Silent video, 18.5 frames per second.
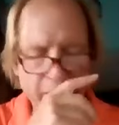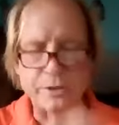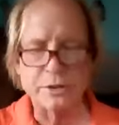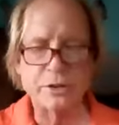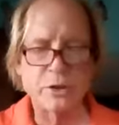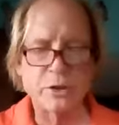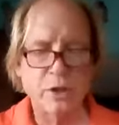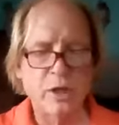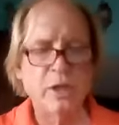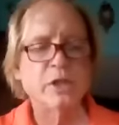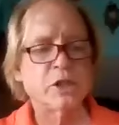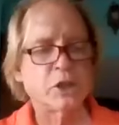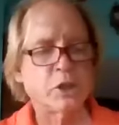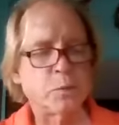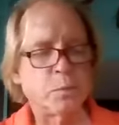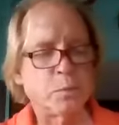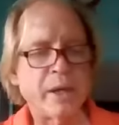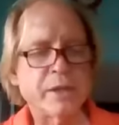Yes,
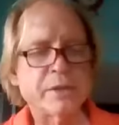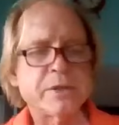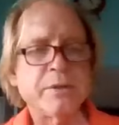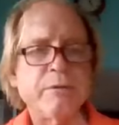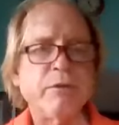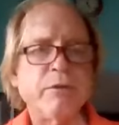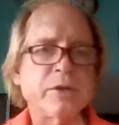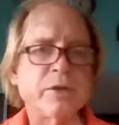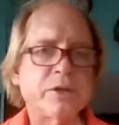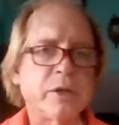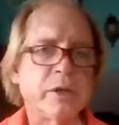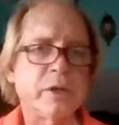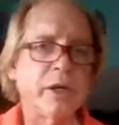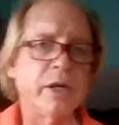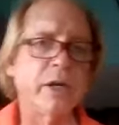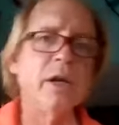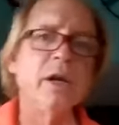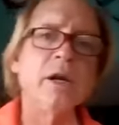
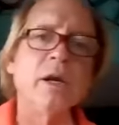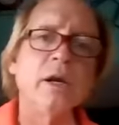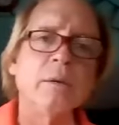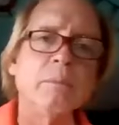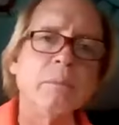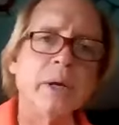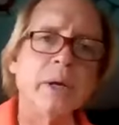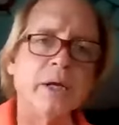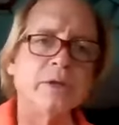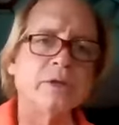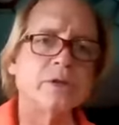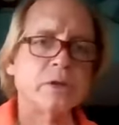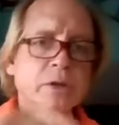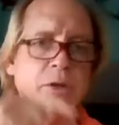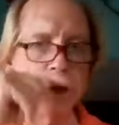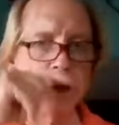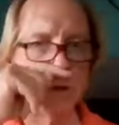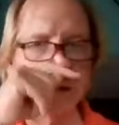specificity means
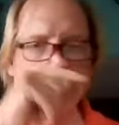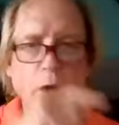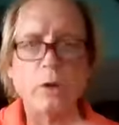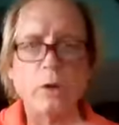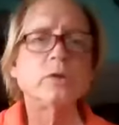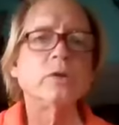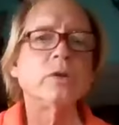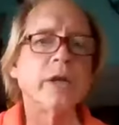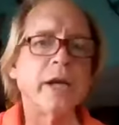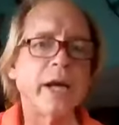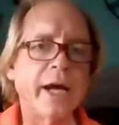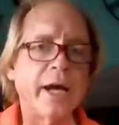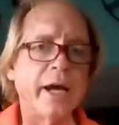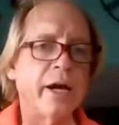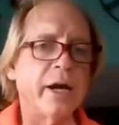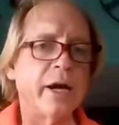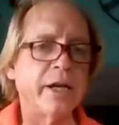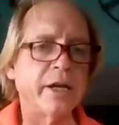you go to the
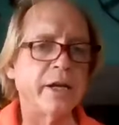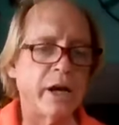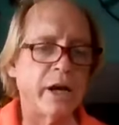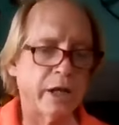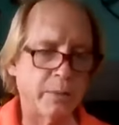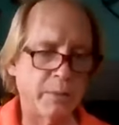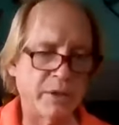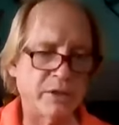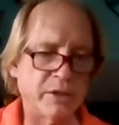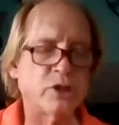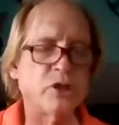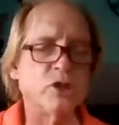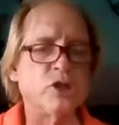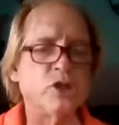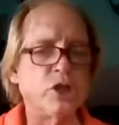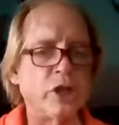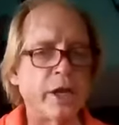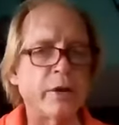AIA documents.
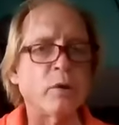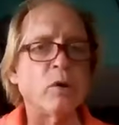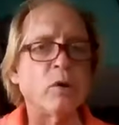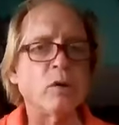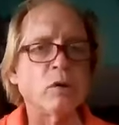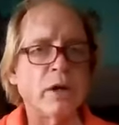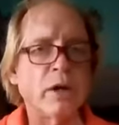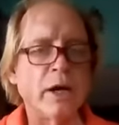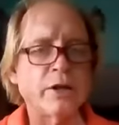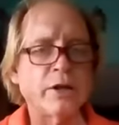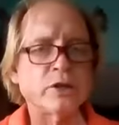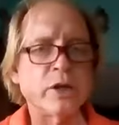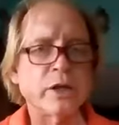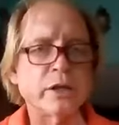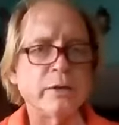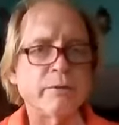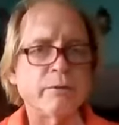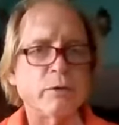General
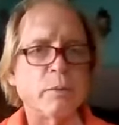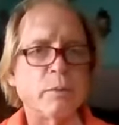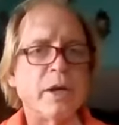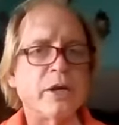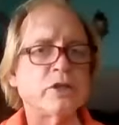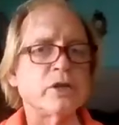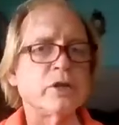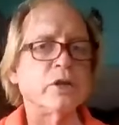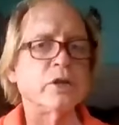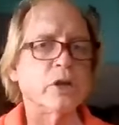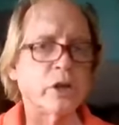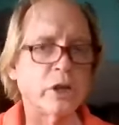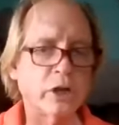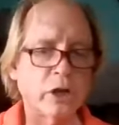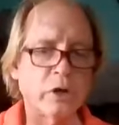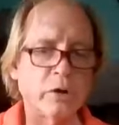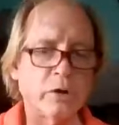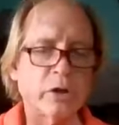contract information, you're going
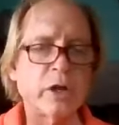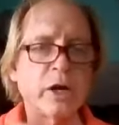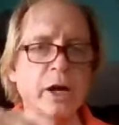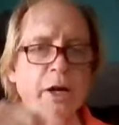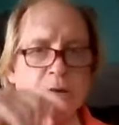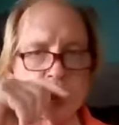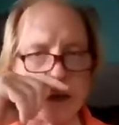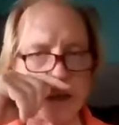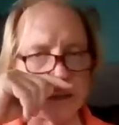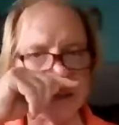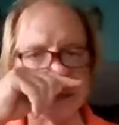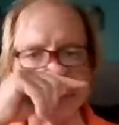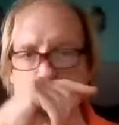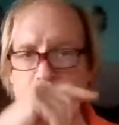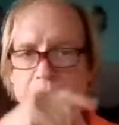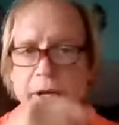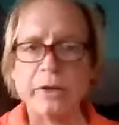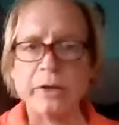to go to the contractor's
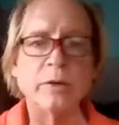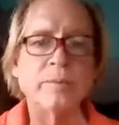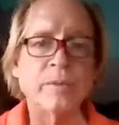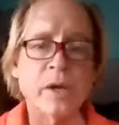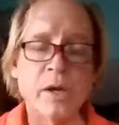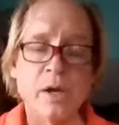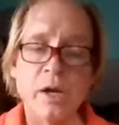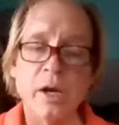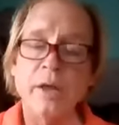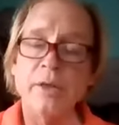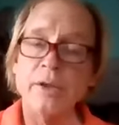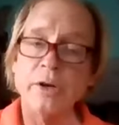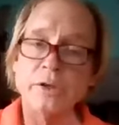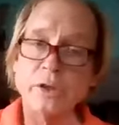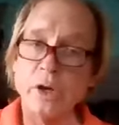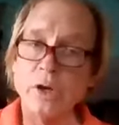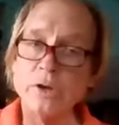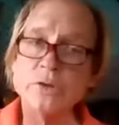manual.
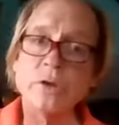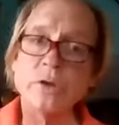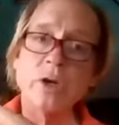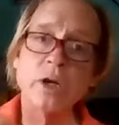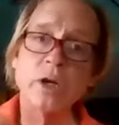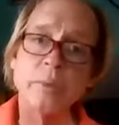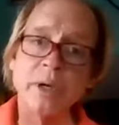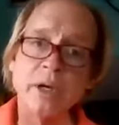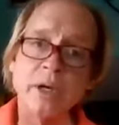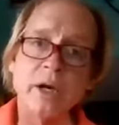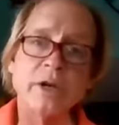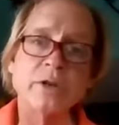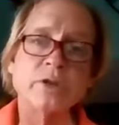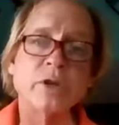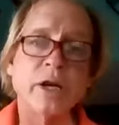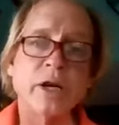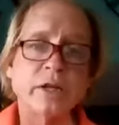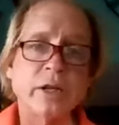There's also going to be
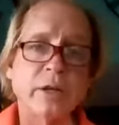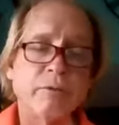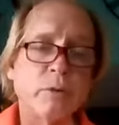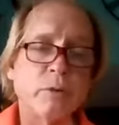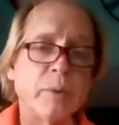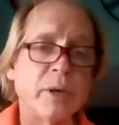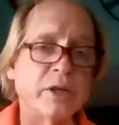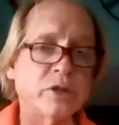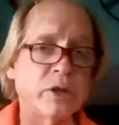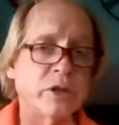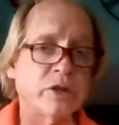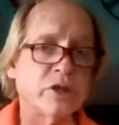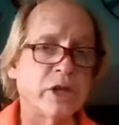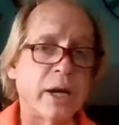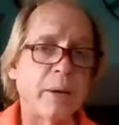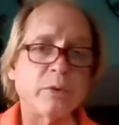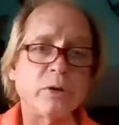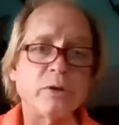contract information in
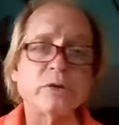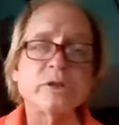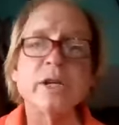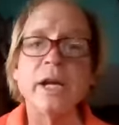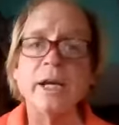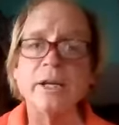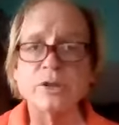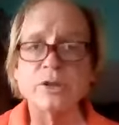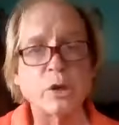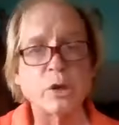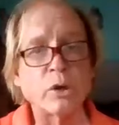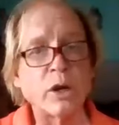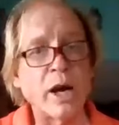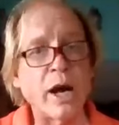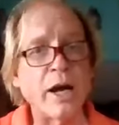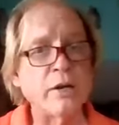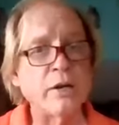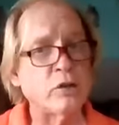chapter 10. So
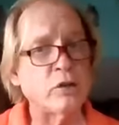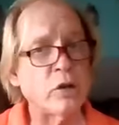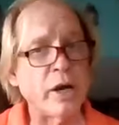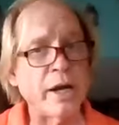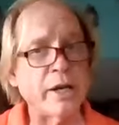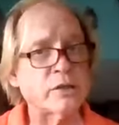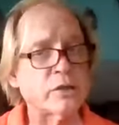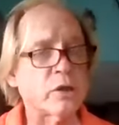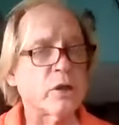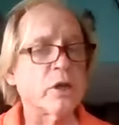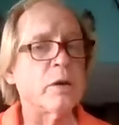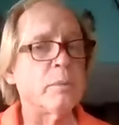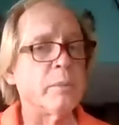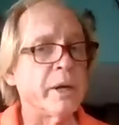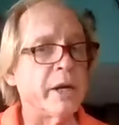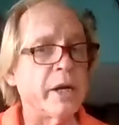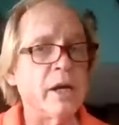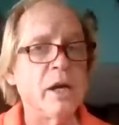contracts are going to
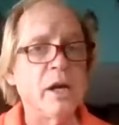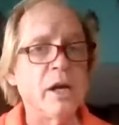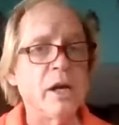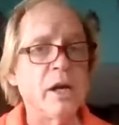be,